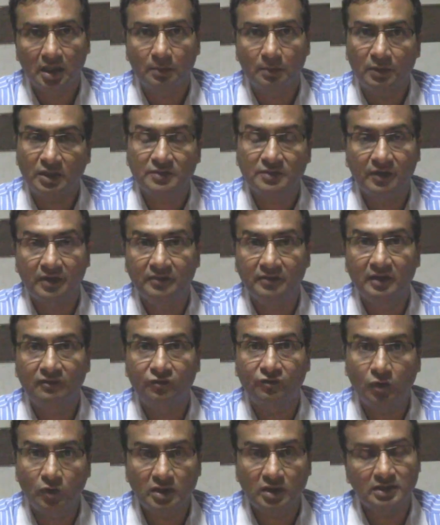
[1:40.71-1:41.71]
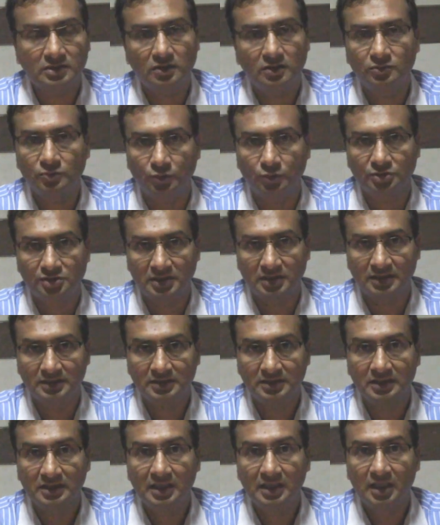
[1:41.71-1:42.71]
but we will focus on
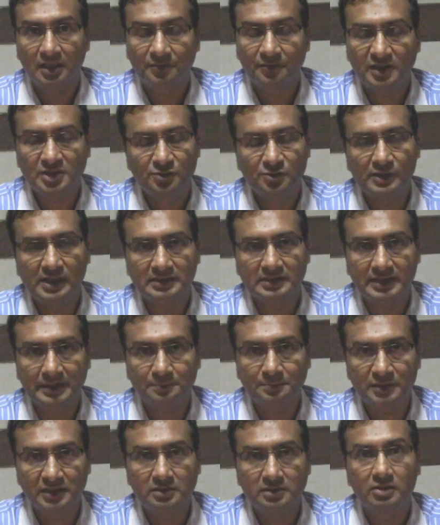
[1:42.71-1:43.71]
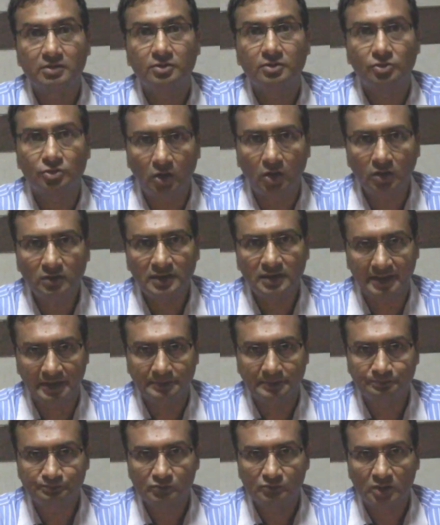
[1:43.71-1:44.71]
questions which we attempted wrongly.